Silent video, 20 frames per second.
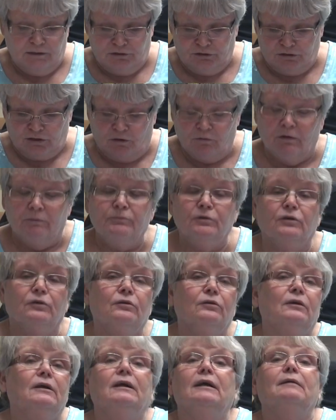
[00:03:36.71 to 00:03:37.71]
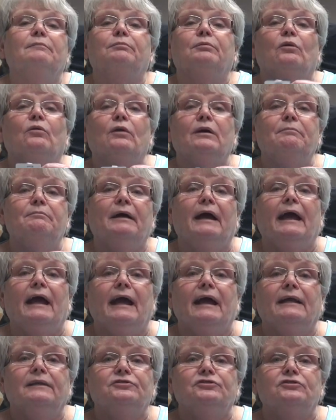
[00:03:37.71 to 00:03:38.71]
Show them your employee
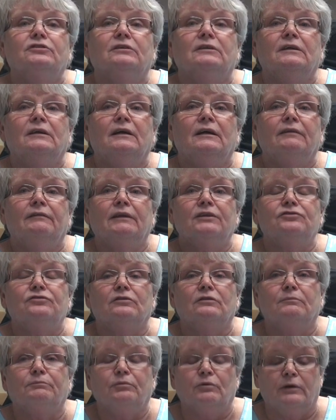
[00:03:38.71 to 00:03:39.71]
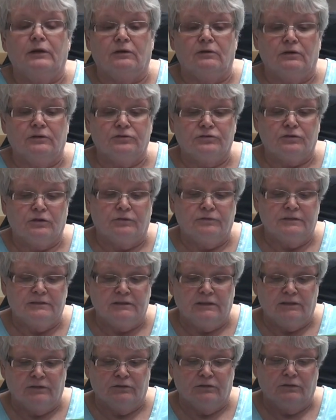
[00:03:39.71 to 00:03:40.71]
badge that you're an employee at Orange Grove
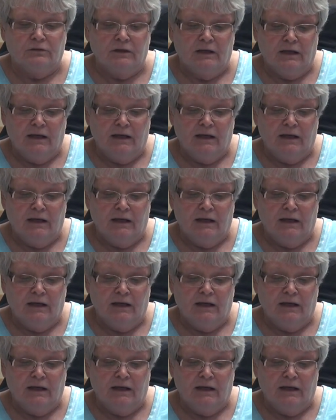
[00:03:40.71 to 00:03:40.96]
Center,